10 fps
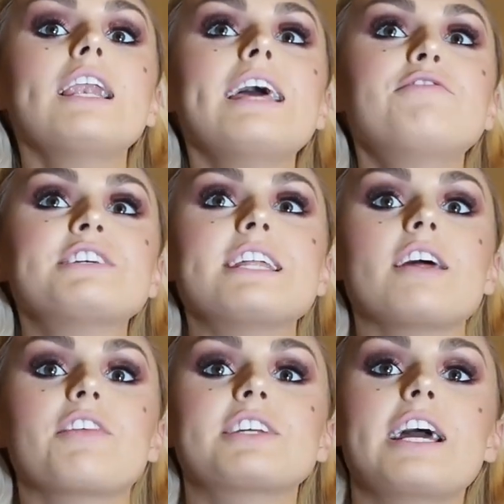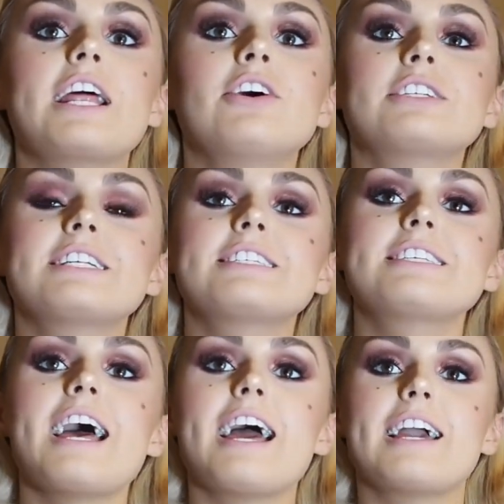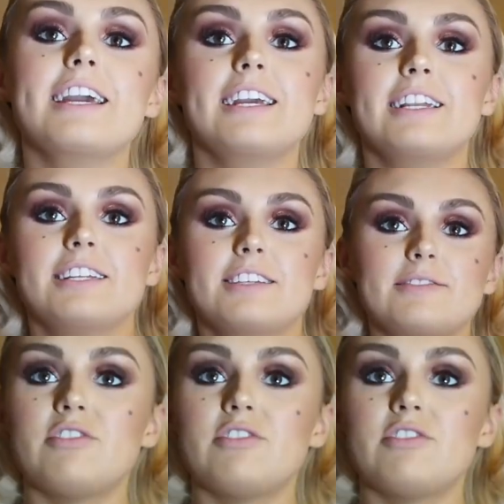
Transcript: Liv did it the other day and it looked insane.